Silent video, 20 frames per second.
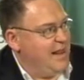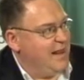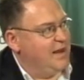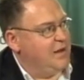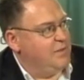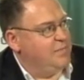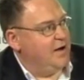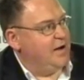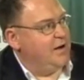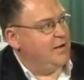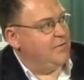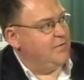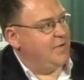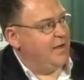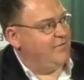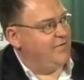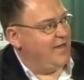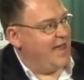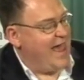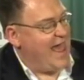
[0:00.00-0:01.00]
a little bit
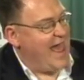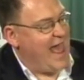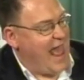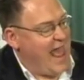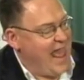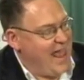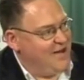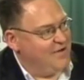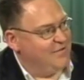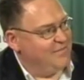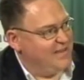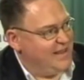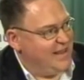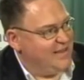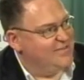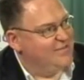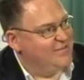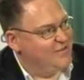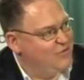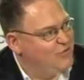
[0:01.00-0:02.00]
of ahead of the
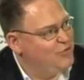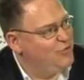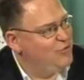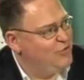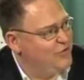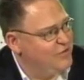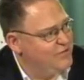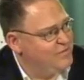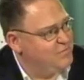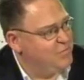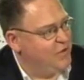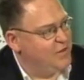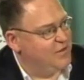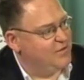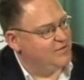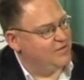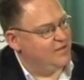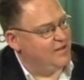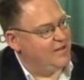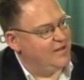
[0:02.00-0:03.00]
institution's
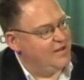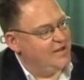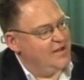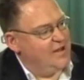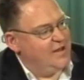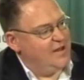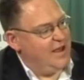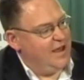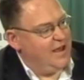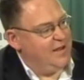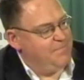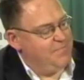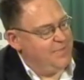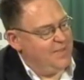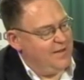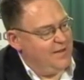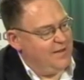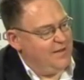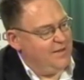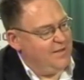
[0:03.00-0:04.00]
policy.
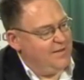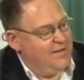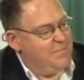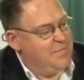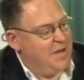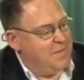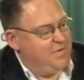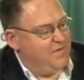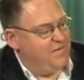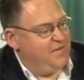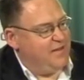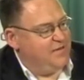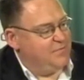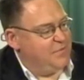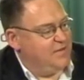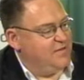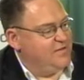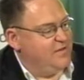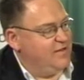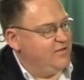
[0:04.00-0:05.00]
They might be faced
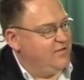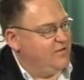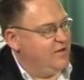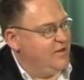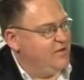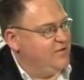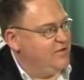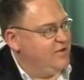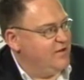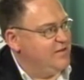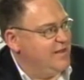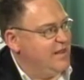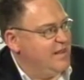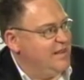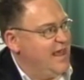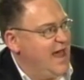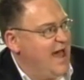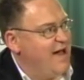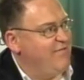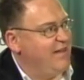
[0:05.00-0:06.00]
with the situation that
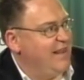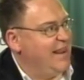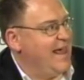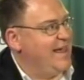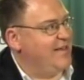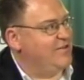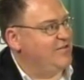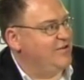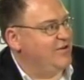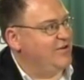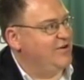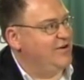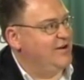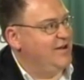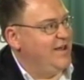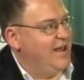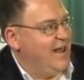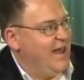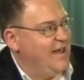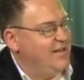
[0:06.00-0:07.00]
they have a lecture
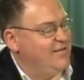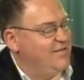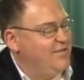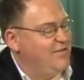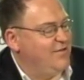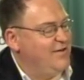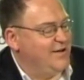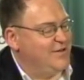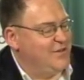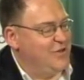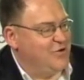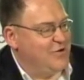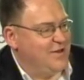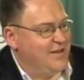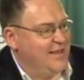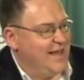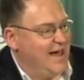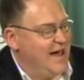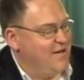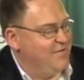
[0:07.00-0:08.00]
at 3 o'clock in
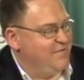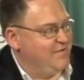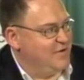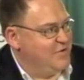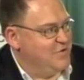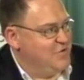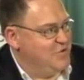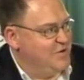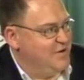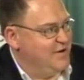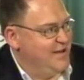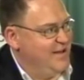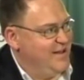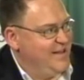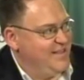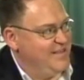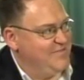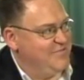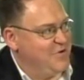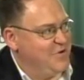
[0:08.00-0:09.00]
the afternoon,
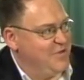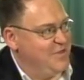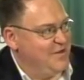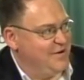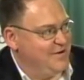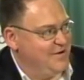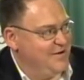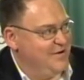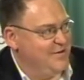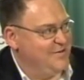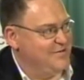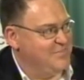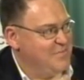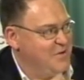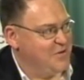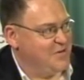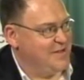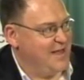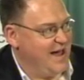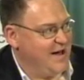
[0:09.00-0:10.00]
they've got their
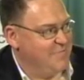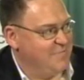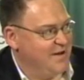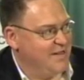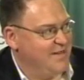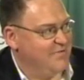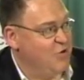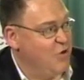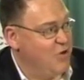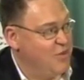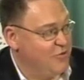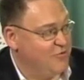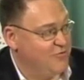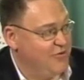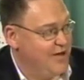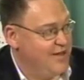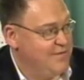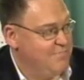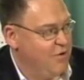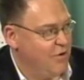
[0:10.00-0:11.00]
small camera, they've got the
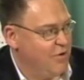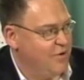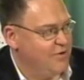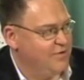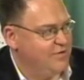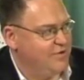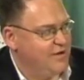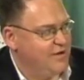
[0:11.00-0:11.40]
tripod,